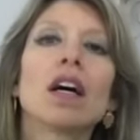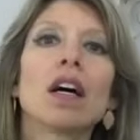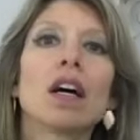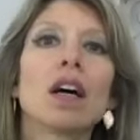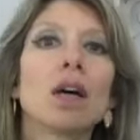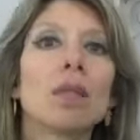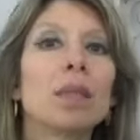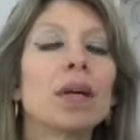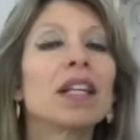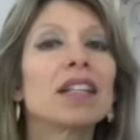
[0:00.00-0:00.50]

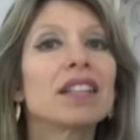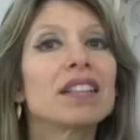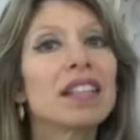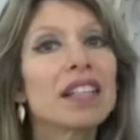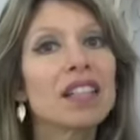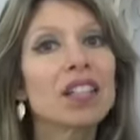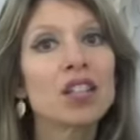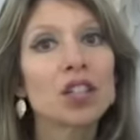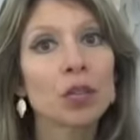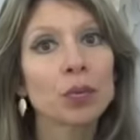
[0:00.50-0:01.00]
um, at
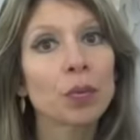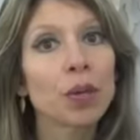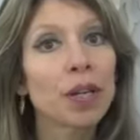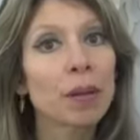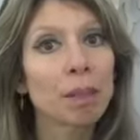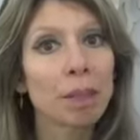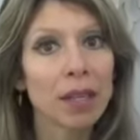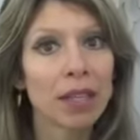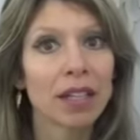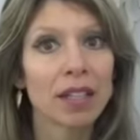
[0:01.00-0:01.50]
least
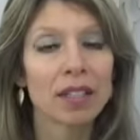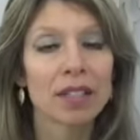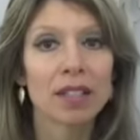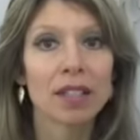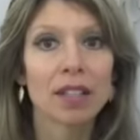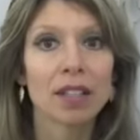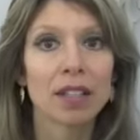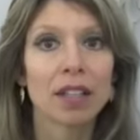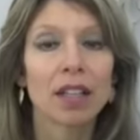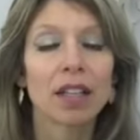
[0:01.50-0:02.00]
three
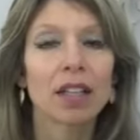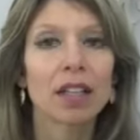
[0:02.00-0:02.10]
minutes